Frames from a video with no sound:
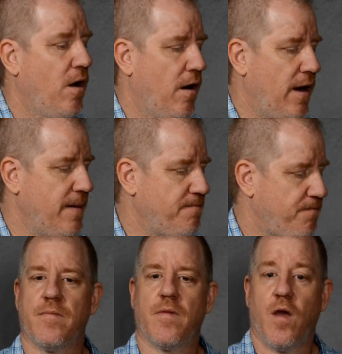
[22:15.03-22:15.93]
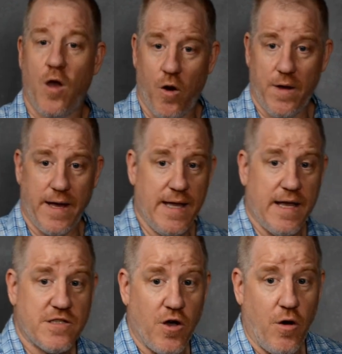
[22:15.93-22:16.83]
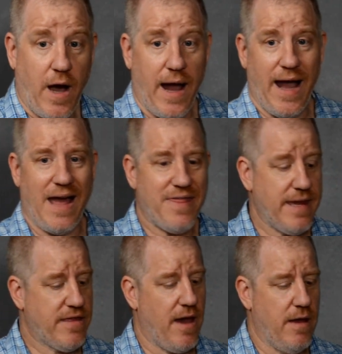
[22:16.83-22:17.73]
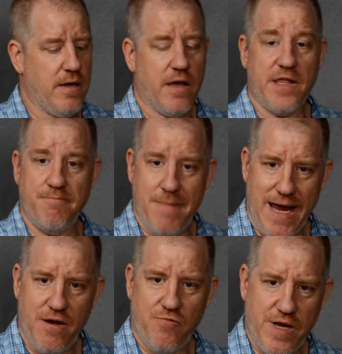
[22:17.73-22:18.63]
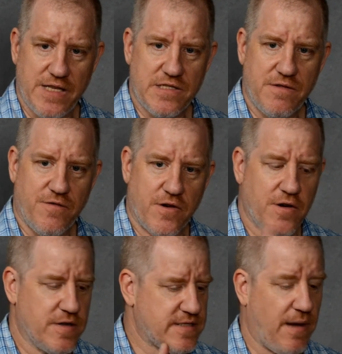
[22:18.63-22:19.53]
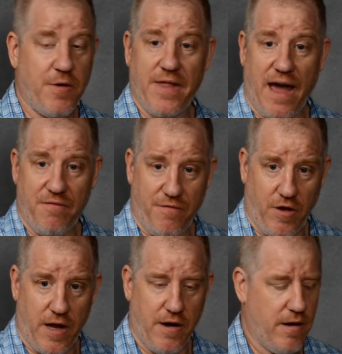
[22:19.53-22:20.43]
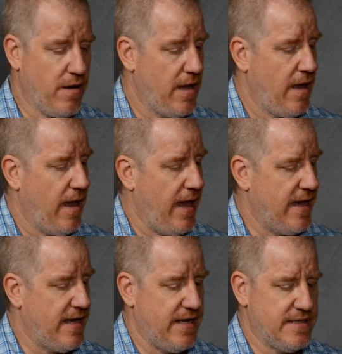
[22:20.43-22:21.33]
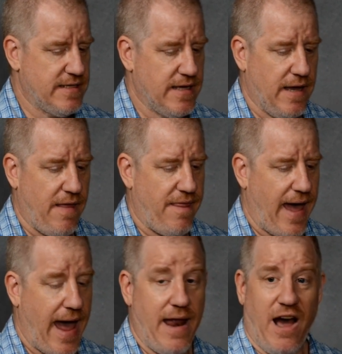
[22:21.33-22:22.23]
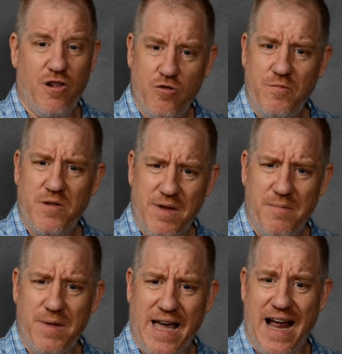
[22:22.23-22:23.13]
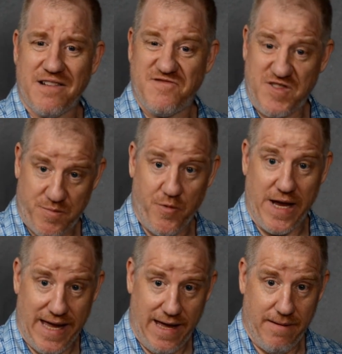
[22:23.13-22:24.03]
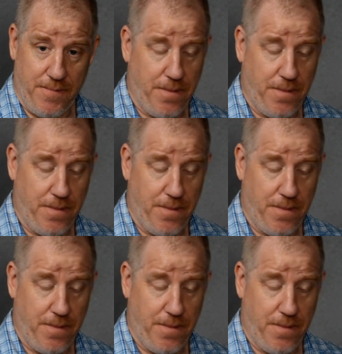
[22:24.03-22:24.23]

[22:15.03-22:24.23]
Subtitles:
All right. Okay, so I think the main reason for some of that flutter is that aluminum can be kind of springy,